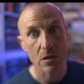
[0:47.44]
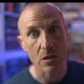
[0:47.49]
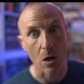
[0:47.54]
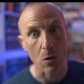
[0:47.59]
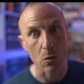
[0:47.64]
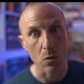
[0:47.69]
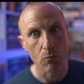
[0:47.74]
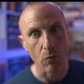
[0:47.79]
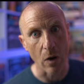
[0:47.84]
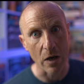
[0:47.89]
So,
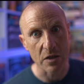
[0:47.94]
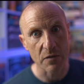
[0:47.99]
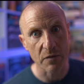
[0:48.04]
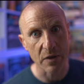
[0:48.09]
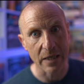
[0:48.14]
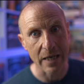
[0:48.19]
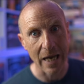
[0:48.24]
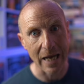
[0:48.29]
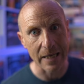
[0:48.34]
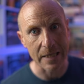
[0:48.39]
Race for the
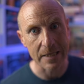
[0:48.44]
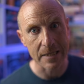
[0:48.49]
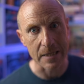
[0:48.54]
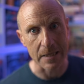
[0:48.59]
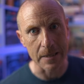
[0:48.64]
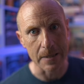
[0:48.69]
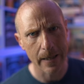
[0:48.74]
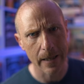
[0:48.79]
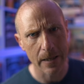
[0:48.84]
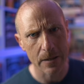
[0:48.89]
Galaxy,
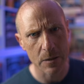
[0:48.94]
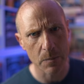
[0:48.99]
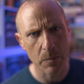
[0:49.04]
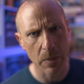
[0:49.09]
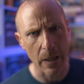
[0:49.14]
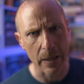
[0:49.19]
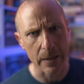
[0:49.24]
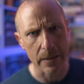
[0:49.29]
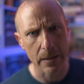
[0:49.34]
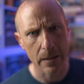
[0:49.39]
how'd you
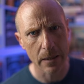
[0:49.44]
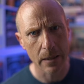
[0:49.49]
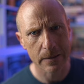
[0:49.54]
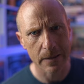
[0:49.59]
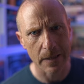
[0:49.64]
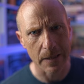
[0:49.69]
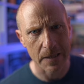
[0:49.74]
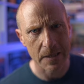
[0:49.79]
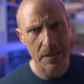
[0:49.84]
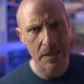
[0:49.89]
play
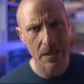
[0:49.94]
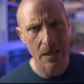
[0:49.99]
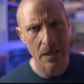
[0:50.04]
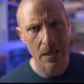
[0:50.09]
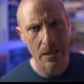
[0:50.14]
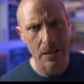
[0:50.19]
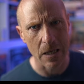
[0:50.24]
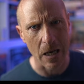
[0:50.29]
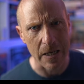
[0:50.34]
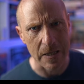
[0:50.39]
this
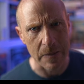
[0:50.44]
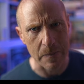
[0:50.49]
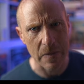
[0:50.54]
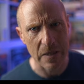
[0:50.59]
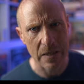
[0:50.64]
game?